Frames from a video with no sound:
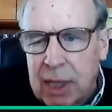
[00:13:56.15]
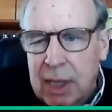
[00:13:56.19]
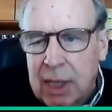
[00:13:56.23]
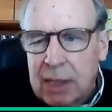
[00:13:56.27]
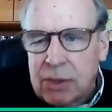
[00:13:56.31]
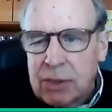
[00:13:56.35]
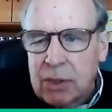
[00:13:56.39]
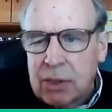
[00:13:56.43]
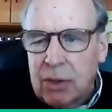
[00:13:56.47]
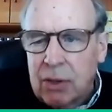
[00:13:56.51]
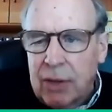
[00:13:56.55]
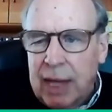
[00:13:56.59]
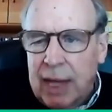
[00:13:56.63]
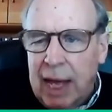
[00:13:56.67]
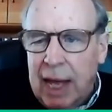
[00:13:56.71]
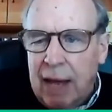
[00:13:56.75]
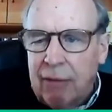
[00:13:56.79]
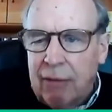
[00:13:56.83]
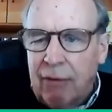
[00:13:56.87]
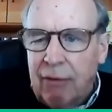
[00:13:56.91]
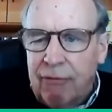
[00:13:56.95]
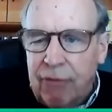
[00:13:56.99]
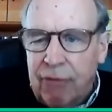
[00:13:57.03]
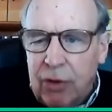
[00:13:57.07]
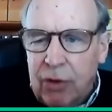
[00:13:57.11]
so they
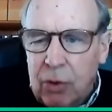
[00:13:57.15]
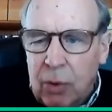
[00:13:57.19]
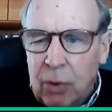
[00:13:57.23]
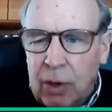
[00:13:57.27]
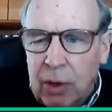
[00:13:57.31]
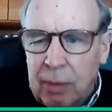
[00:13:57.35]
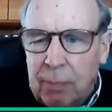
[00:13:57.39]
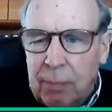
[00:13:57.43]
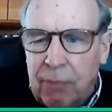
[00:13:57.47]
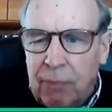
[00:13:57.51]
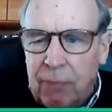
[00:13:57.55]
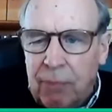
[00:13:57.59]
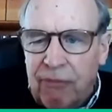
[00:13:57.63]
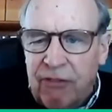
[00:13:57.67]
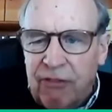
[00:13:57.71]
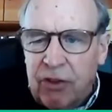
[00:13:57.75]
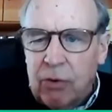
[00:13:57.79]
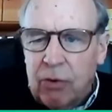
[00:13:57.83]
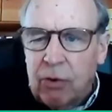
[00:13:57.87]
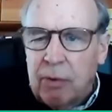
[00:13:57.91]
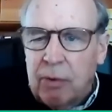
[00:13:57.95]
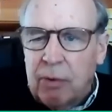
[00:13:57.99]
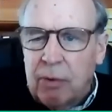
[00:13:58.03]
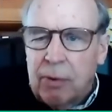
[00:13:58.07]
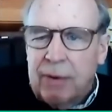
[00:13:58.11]
had fewer and
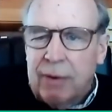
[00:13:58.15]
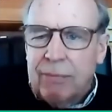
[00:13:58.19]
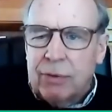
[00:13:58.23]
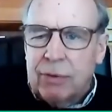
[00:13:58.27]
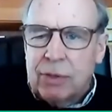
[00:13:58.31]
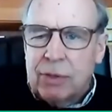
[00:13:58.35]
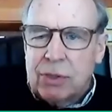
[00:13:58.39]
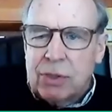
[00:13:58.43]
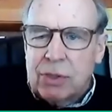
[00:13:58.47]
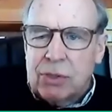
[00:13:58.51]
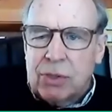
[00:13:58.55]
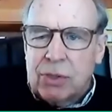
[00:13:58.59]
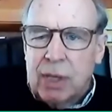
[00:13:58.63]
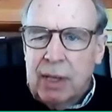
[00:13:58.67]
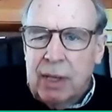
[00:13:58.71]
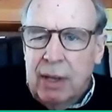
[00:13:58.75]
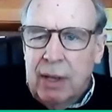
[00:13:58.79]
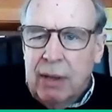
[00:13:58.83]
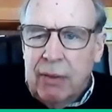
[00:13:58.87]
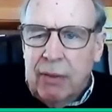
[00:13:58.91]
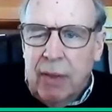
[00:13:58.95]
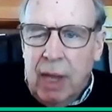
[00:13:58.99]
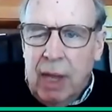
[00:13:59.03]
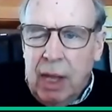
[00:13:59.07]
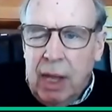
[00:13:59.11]
fewer privileges
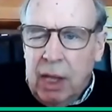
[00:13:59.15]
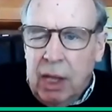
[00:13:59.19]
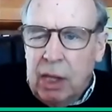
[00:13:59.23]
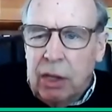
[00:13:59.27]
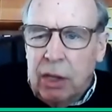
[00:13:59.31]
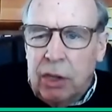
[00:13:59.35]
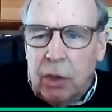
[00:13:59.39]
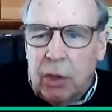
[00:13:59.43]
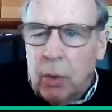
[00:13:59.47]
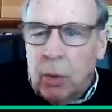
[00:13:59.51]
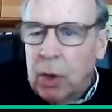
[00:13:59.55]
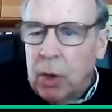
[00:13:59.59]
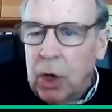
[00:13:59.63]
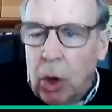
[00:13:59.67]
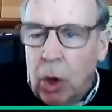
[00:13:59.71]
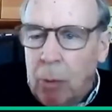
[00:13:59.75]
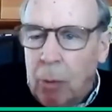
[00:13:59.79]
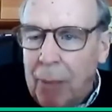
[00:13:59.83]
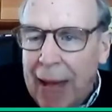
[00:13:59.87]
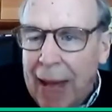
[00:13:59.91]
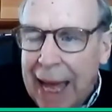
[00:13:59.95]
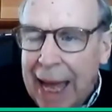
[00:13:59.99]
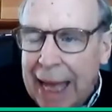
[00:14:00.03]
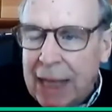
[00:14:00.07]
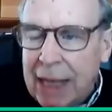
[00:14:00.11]
there were no
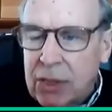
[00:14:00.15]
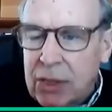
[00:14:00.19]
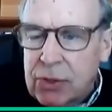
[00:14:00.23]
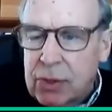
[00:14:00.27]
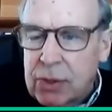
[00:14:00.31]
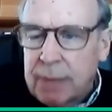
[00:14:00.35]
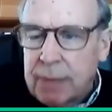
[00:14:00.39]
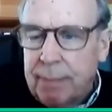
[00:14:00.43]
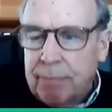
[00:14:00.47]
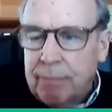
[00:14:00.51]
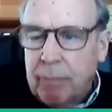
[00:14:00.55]
banks,